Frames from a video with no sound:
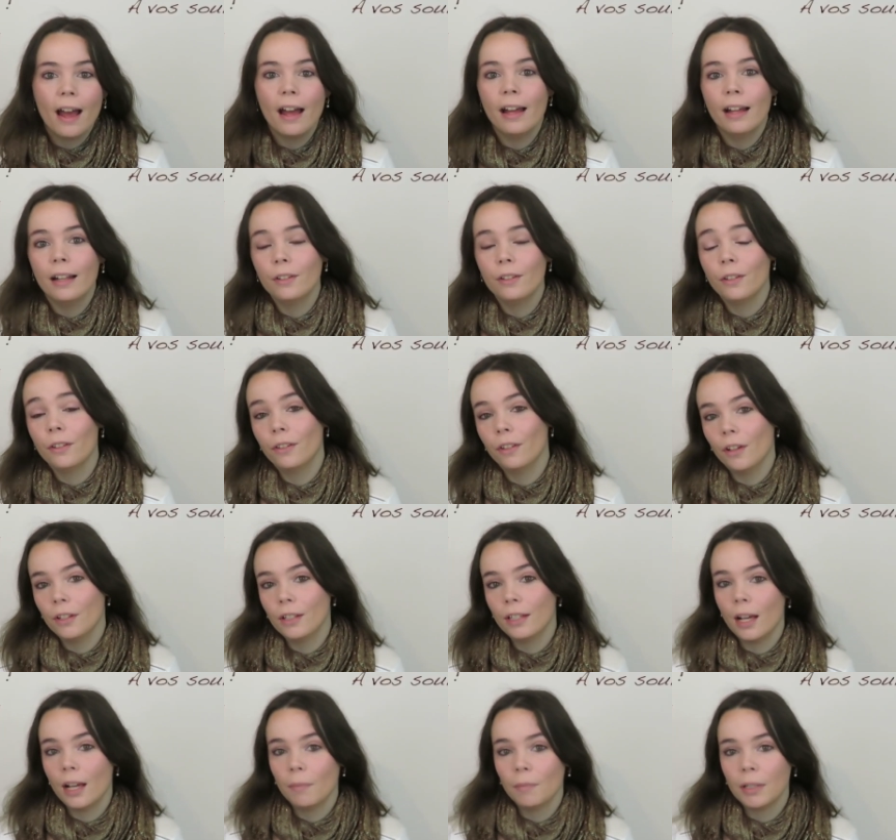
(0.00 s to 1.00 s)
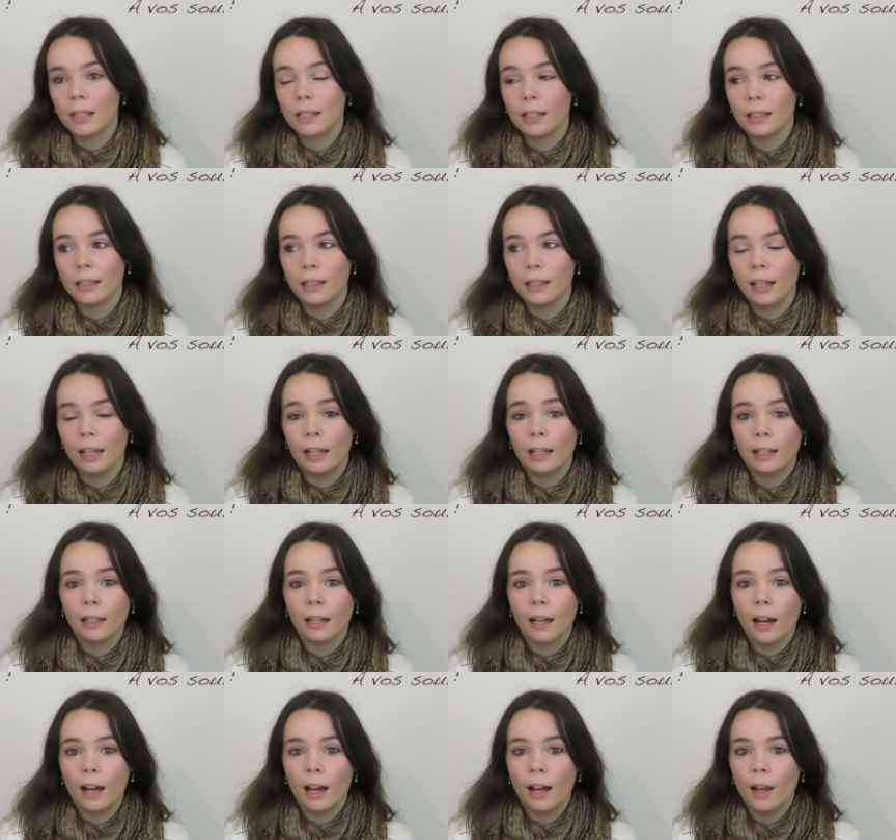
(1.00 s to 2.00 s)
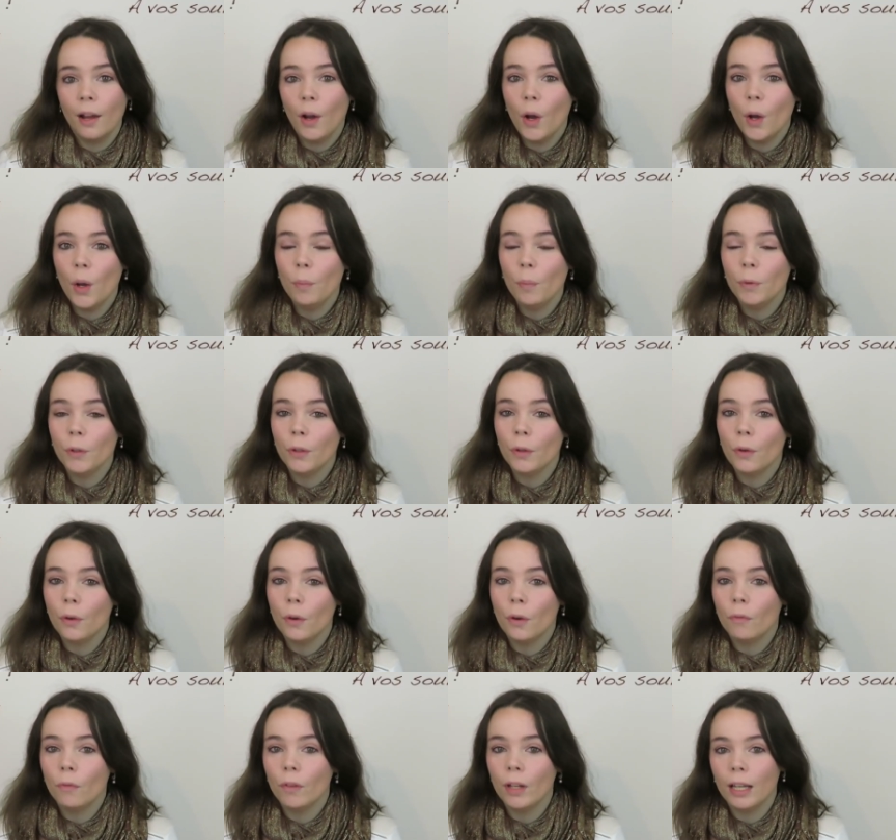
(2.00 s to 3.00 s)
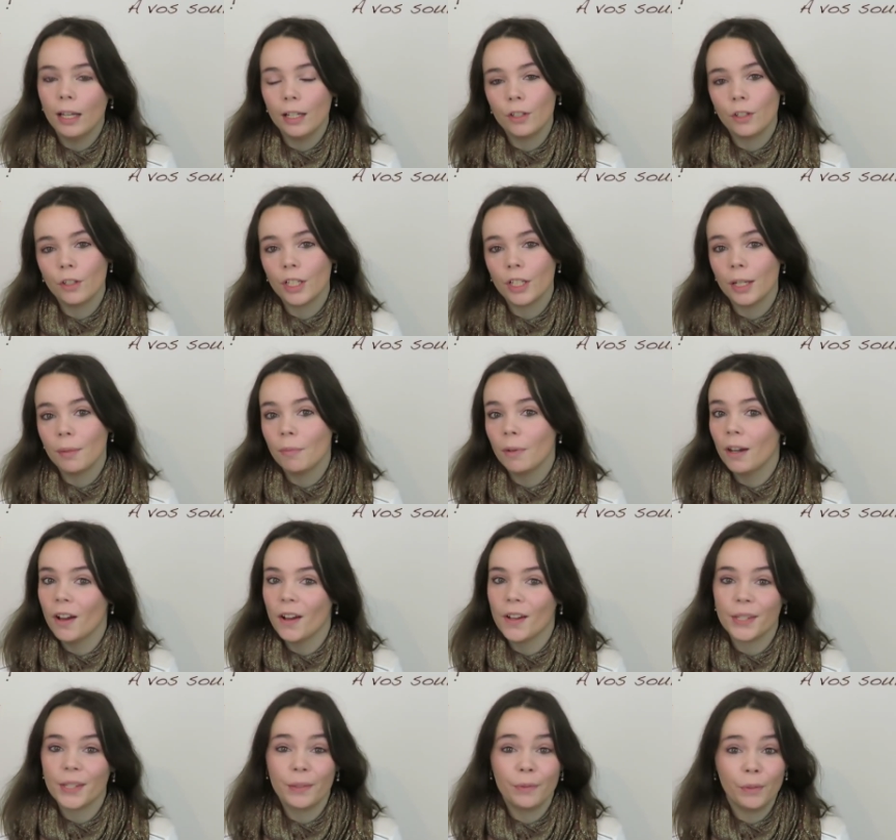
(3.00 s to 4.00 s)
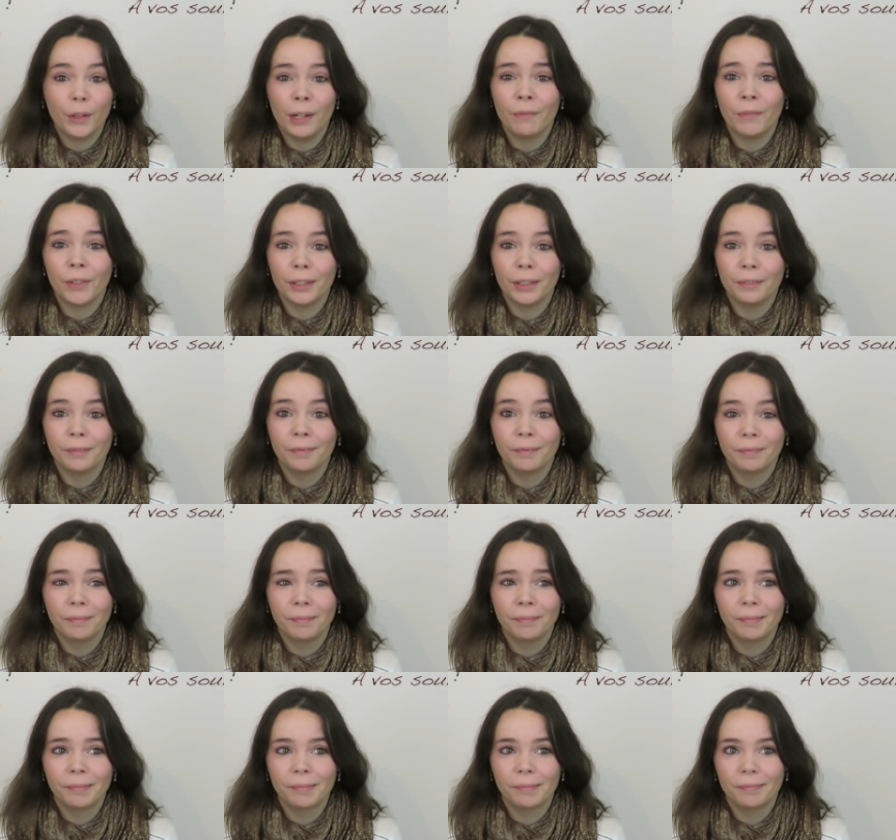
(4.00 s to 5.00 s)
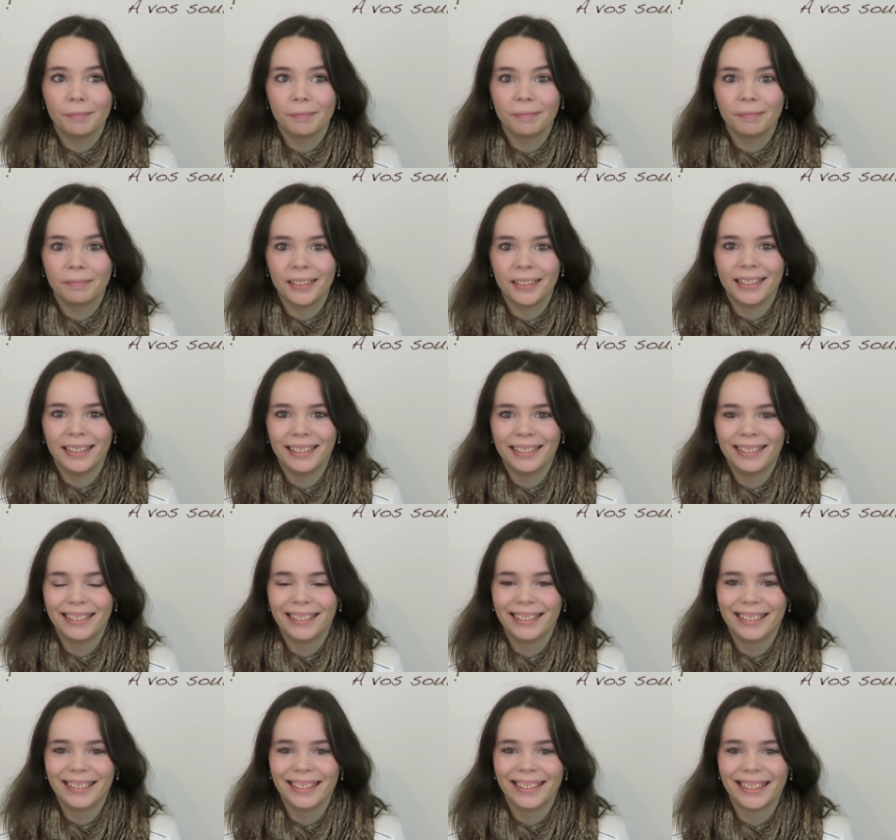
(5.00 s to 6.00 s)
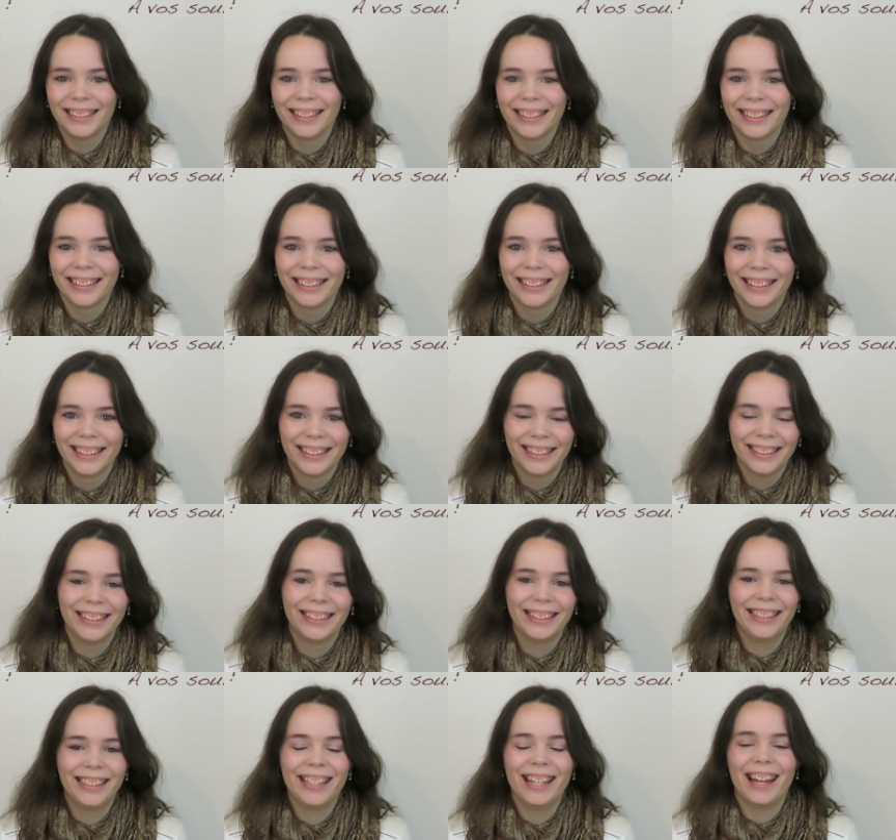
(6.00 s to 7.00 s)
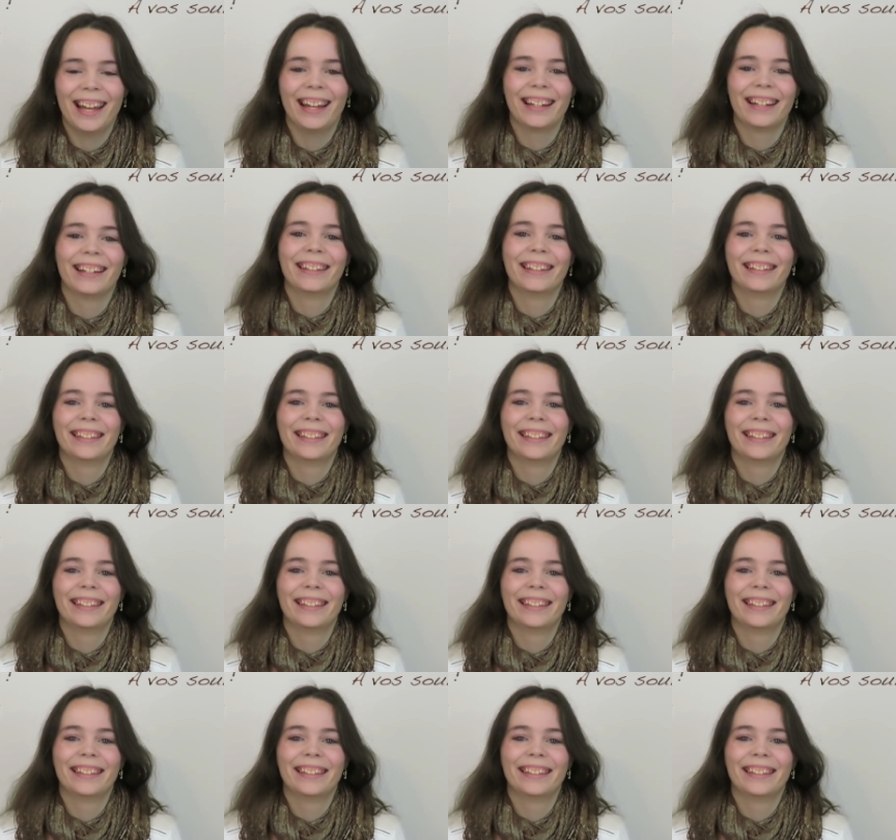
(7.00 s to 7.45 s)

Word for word: And the third time is kind of like, I hope your relationship lasts forever. Yeah.